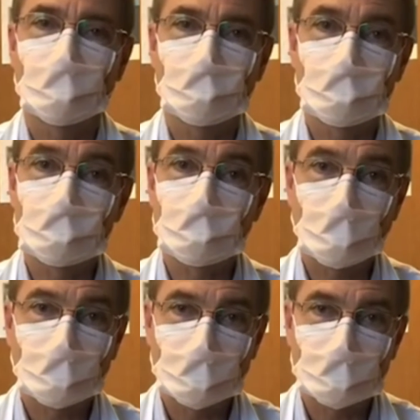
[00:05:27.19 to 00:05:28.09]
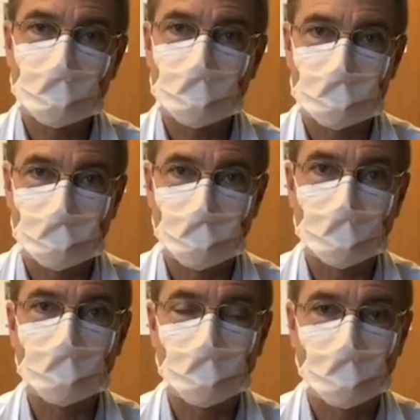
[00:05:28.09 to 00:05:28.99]
Smoking is a
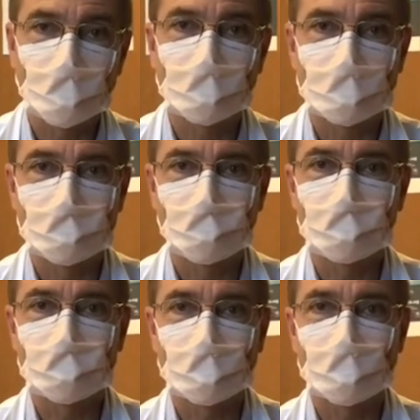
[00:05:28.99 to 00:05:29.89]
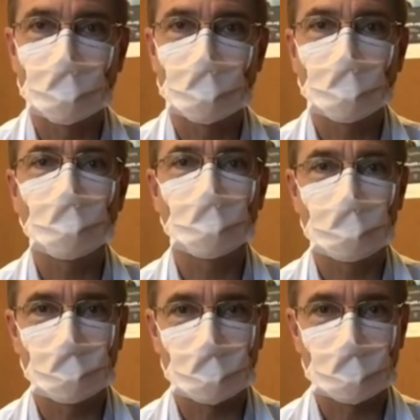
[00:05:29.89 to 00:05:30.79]
big no-no and it puts an
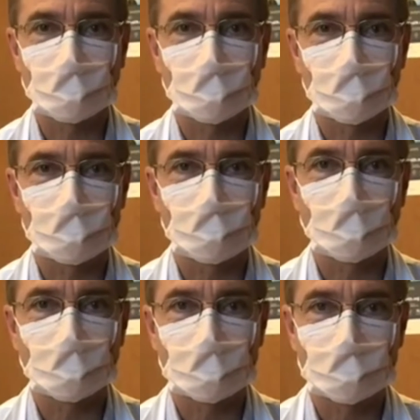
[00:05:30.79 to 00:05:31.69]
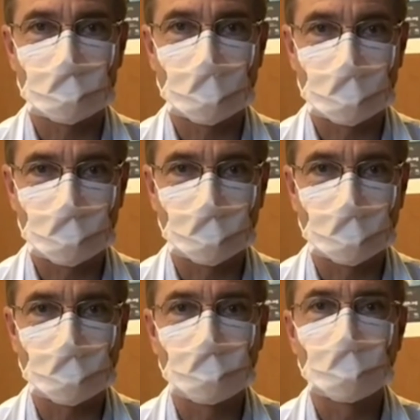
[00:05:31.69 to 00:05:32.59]
increased risk for stroke
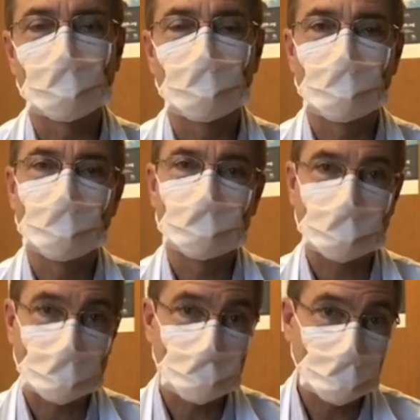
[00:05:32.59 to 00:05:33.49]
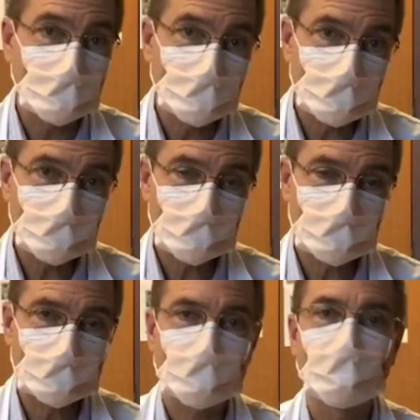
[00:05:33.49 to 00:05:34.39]
substantially. Diabetes
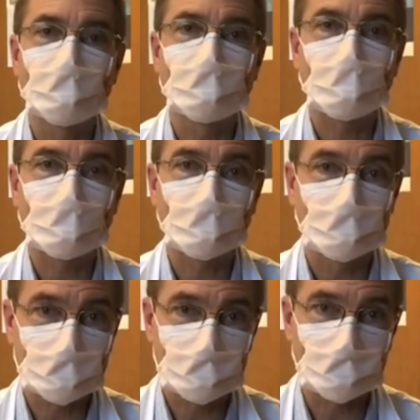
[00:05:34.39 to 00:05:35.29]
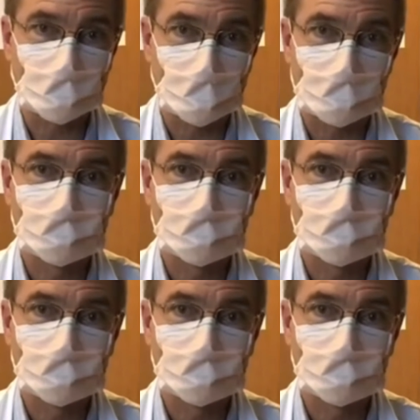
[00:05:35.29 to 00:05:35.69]
and high cholesterol.